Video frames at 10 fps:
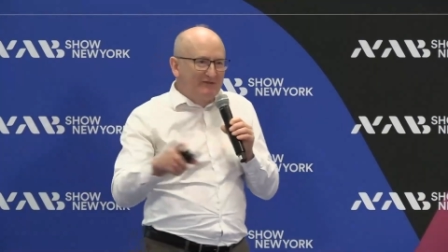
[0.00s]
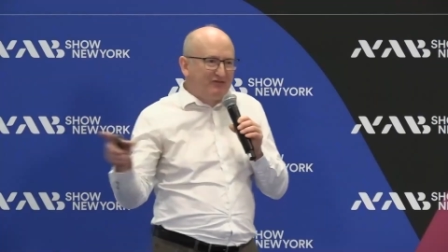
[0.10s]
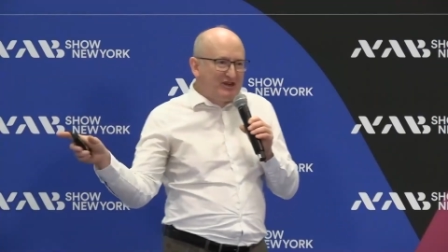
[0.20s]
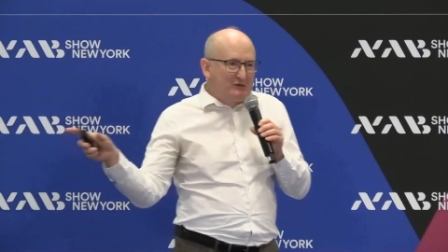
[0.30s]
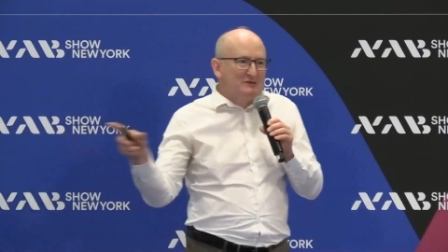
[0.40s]

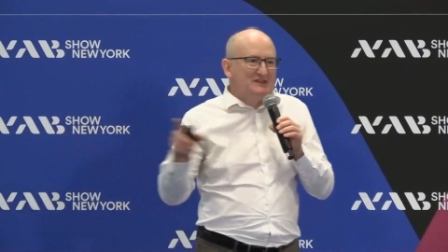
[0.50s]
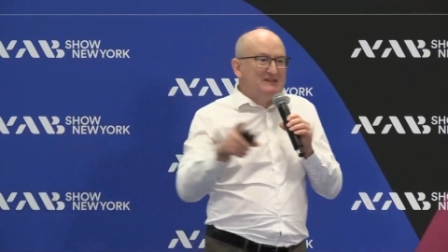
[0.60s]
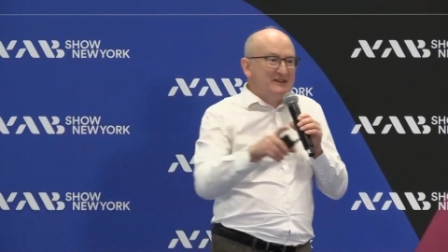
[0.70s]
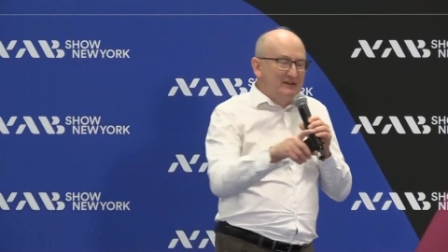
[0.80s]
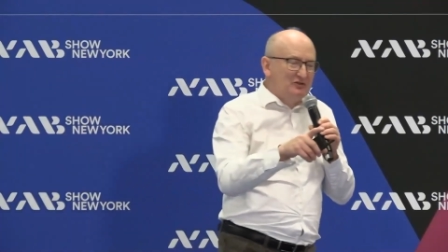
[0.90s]

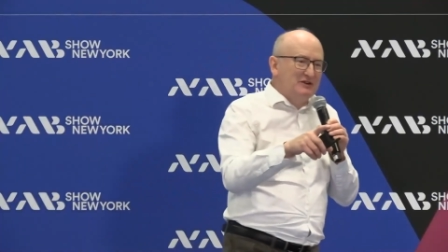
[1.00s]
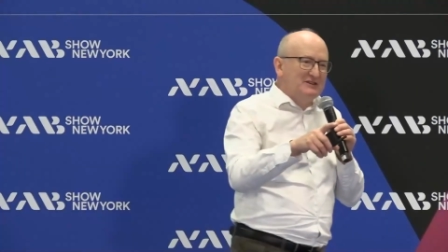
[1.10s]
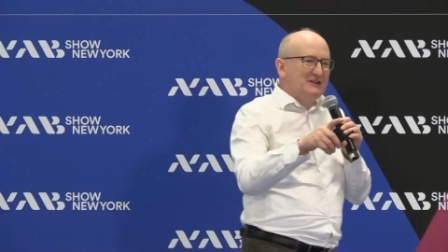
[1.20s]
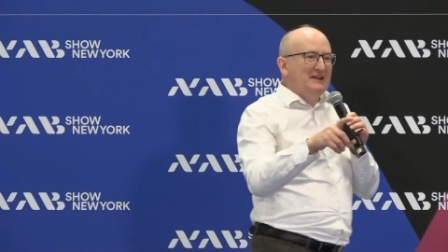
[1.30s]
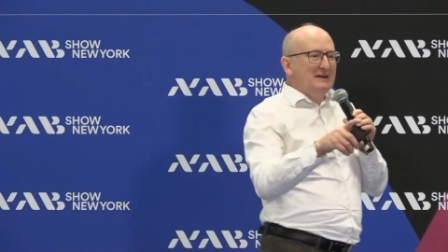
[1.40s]
frequency
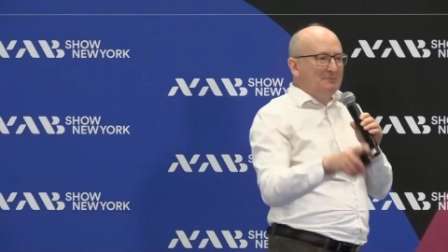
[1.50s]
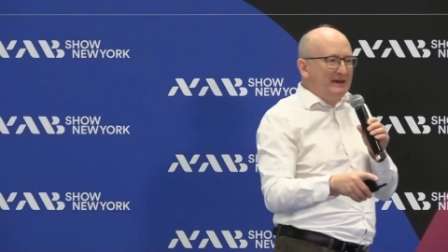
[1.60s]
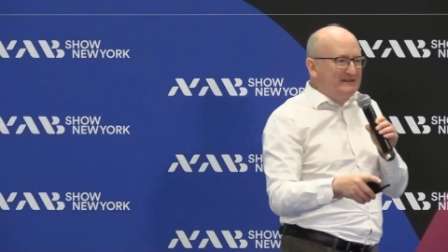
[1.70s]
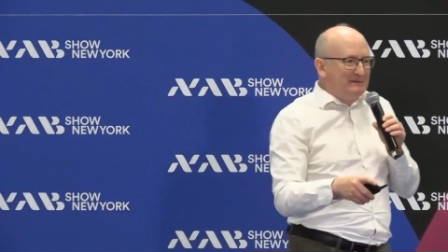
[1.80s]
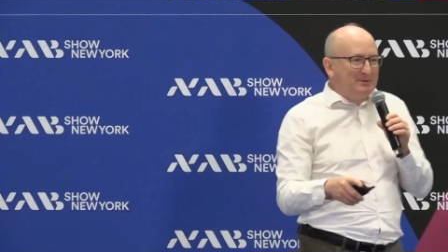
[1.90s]
synchronous
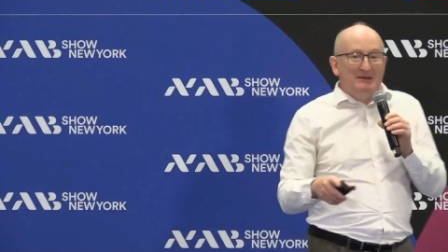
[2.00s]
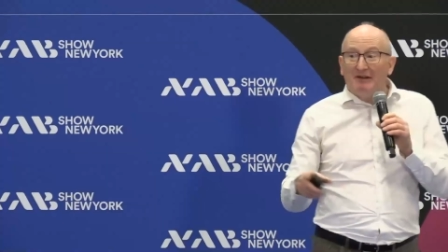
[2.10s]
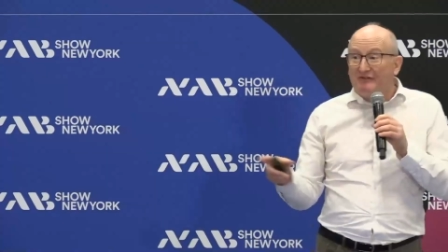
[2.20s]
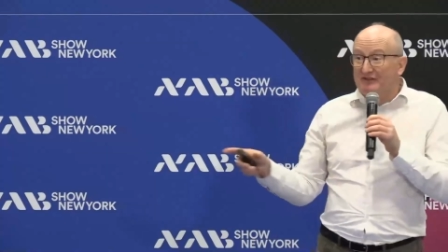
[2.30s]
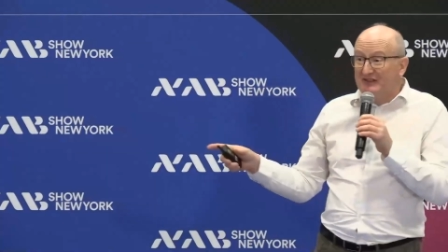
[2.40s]
PTP
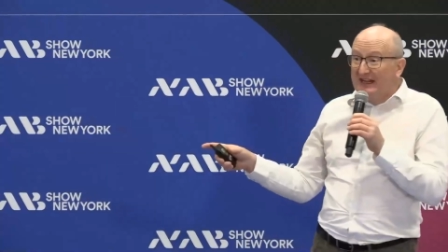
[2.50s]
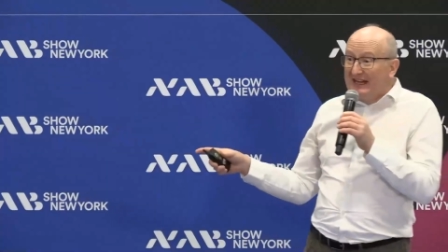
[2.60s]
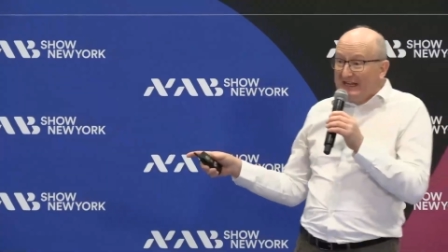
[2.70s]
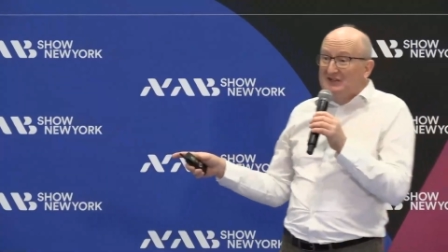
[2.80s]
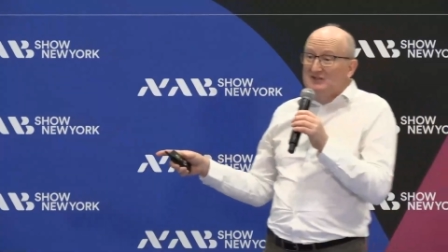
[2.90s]
referencing
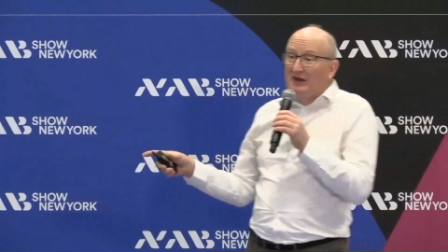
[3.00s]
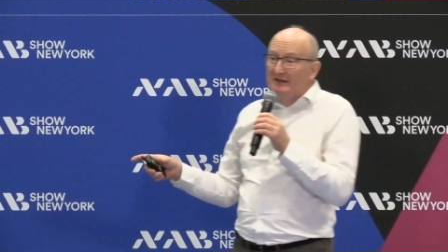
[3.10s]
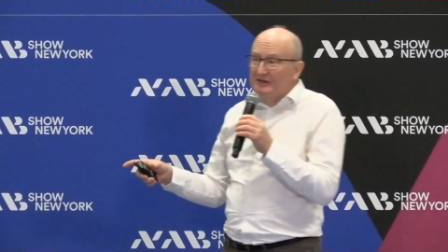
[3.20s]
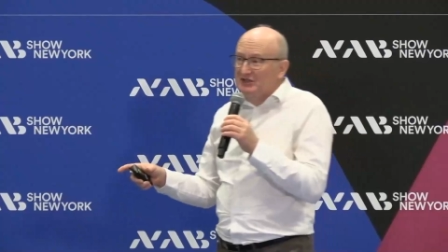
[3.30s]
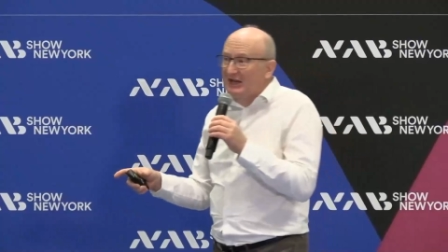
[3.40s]
at each
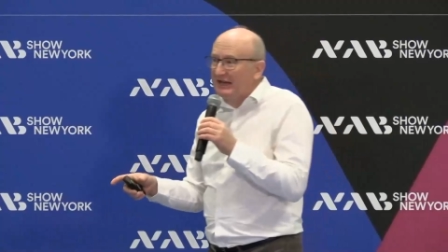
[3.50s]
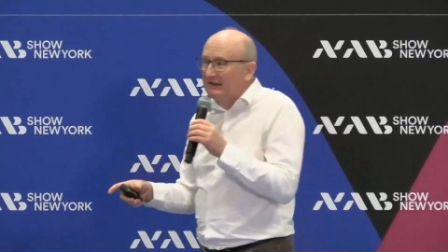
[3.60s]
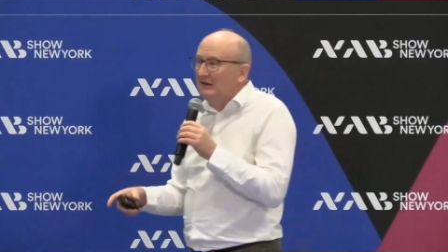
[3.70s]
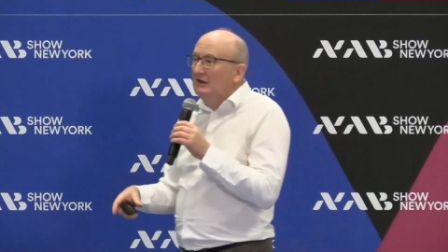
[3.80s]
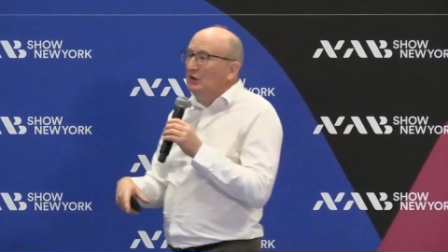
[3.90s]
side of the
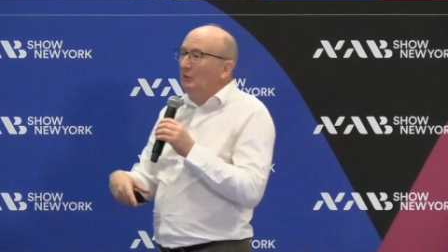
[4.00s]
chain.